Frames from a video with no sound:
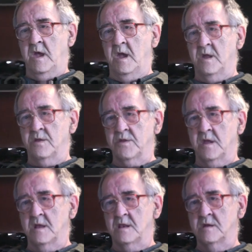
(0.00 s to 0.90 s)

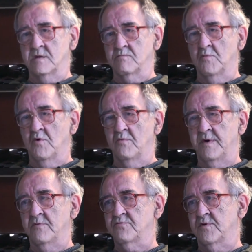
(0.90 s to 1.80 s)
and I learned more
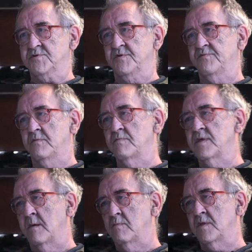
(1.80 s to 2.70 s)
about Russia from
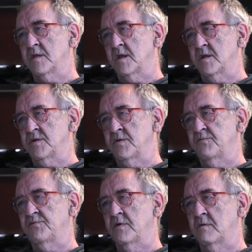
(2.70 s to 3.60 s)
them than I
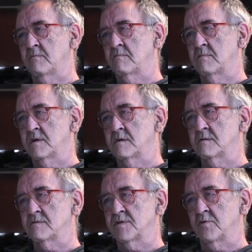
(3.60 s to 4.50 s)
did from
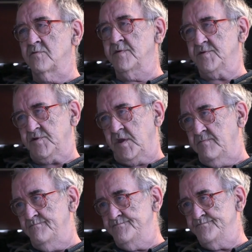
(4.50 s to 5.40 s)
the
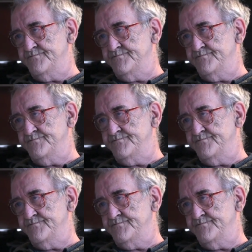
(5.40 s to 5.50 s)
university.